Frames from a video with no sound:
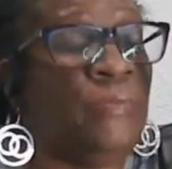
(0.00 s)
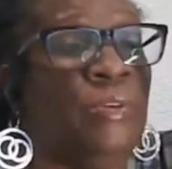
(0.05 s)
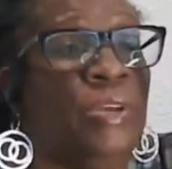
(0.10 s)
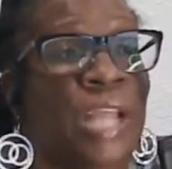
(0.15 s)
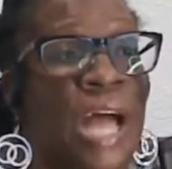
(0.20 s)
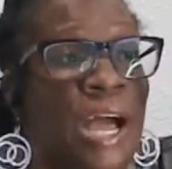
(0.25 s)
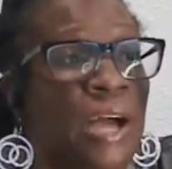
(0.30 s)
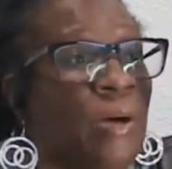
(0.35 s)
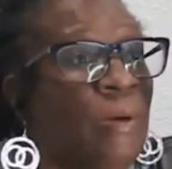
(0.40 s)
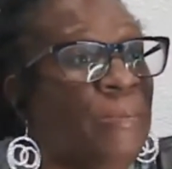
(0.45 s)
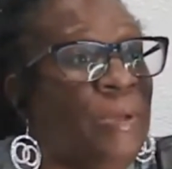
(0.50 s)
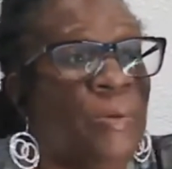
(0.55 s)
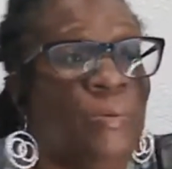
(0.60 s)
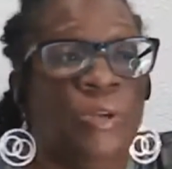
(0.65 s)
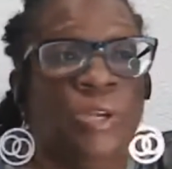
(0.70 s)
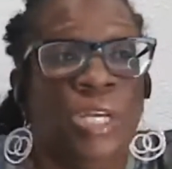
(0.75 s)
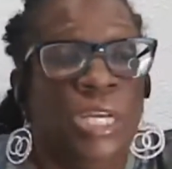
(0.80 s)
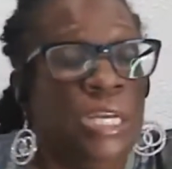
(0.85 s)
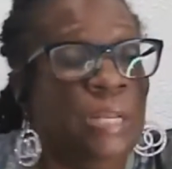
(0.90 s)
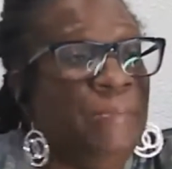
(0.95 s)
If you're not gonna be
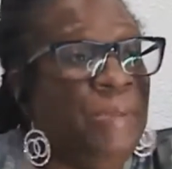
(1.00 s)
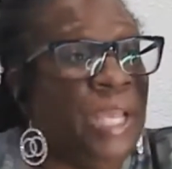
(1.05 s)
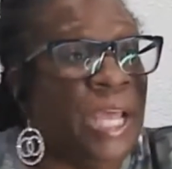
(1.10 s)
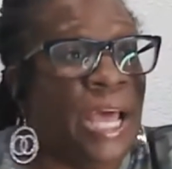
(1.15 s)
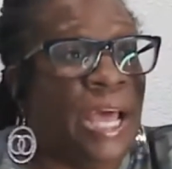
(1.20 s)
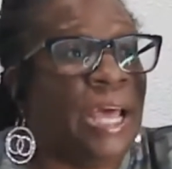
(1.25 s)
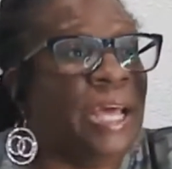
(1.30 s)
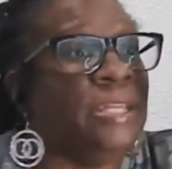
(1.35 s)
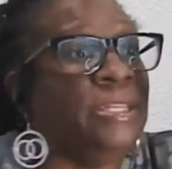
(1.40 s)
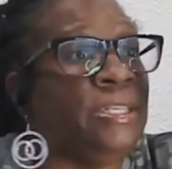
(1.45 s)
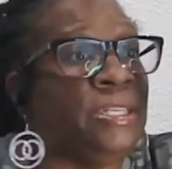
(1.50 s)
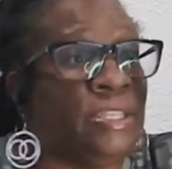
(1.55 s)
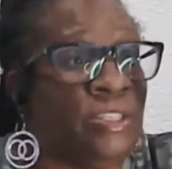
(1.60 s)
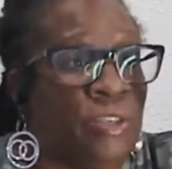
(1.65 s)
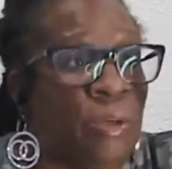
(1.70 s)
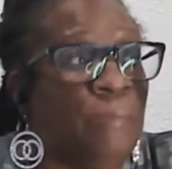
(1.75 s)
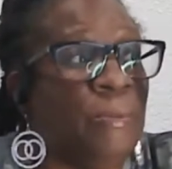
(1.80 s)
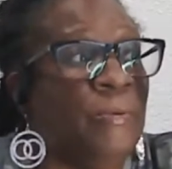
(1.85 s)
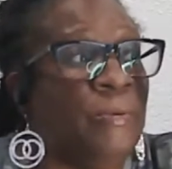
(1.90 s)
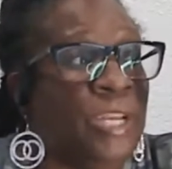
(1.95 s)
where you need to be at,
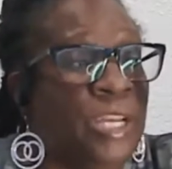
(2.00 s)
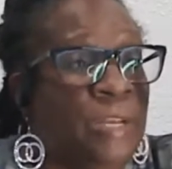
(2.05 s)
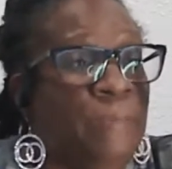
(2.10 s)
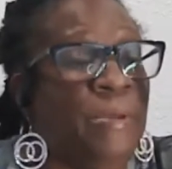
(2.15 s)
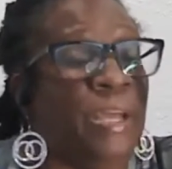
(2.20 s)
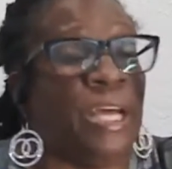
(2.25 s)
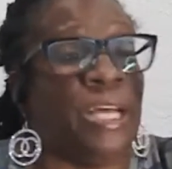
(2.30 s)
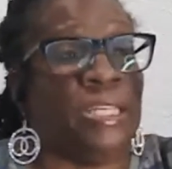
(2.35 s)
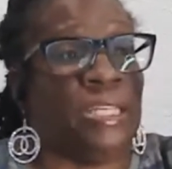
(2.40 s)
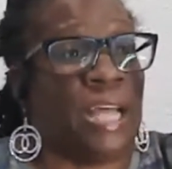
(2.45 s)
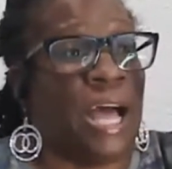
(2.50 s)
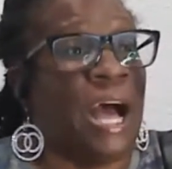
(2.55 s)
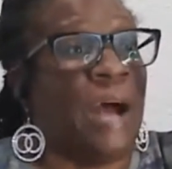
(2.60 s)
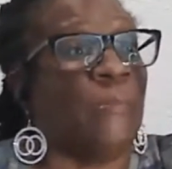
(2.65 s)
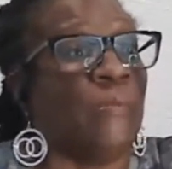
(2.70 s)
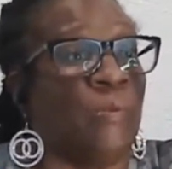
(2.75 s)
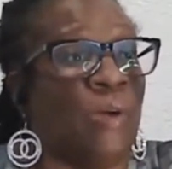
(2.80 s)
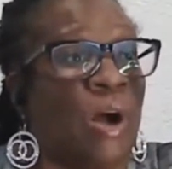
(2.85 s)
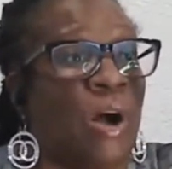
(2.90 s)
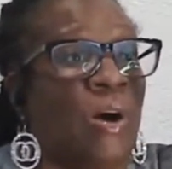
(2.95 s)
just don't be where you need to be. Because
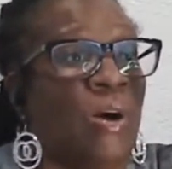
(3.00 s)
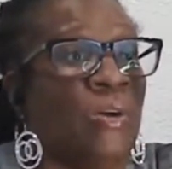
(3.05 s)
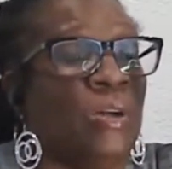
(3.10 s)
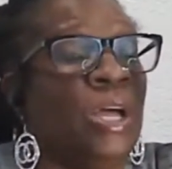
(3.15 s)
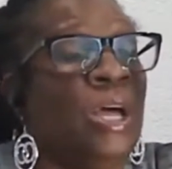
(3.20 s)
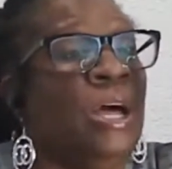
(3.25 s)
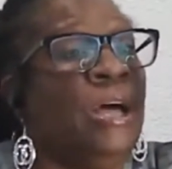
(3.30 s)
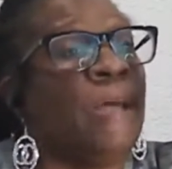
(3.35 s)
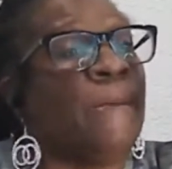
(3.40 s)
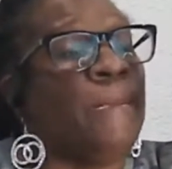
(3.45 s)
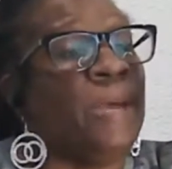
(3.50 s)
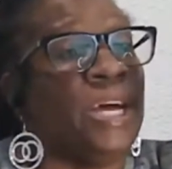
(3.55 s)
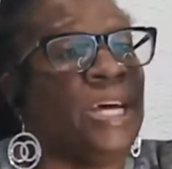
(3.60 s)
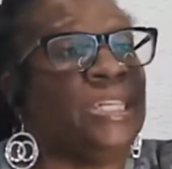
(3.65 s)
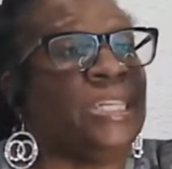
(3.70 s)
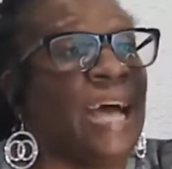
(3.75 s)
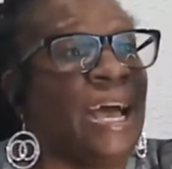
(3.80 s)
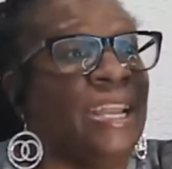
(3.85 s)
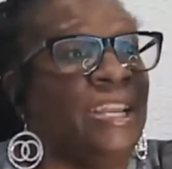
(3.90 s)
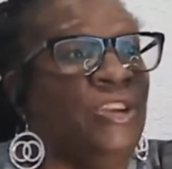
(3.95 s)
I'm wrong
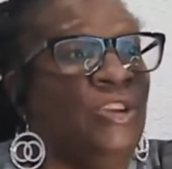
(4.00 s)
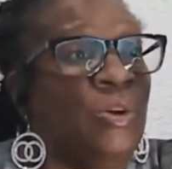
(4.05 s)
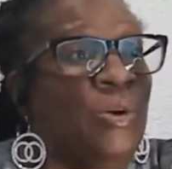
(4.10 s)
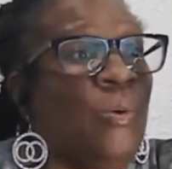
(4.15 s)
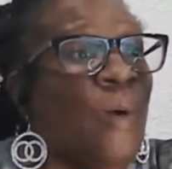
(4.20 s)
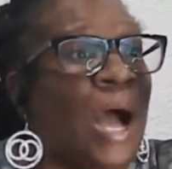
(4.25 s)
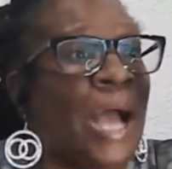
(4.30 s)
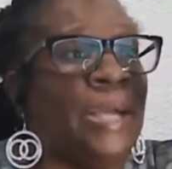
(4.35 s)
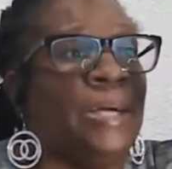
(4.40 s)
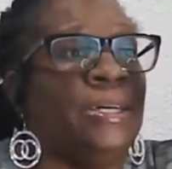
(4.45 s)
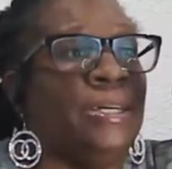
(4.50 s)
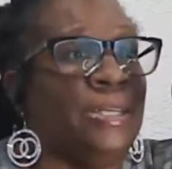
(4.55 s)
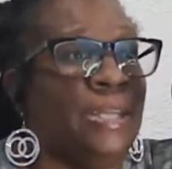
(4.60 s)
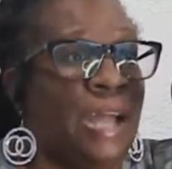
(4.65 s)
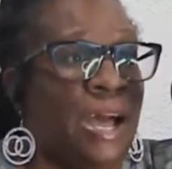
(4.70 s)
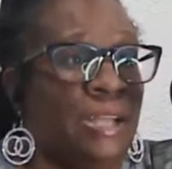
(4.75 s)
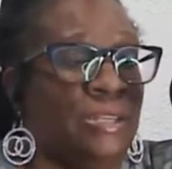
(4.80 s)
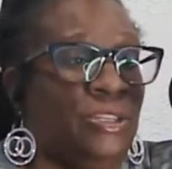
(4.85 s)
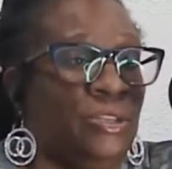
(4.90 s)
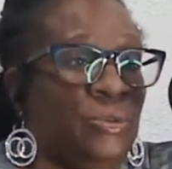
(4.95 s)
because I knew I could
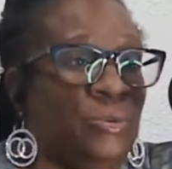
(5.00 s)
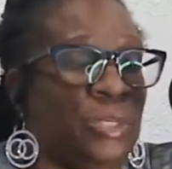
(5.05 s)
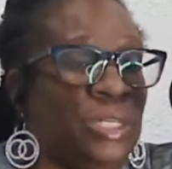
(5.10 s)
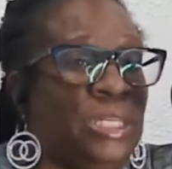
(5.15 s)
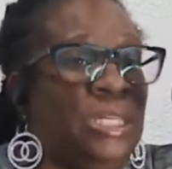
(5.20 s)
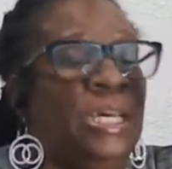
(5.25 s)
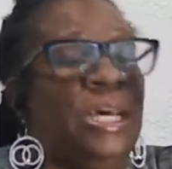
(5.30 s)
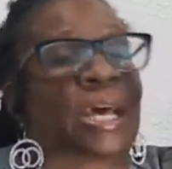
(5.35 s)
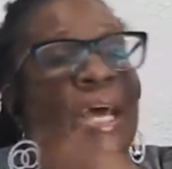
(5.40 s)
not do it.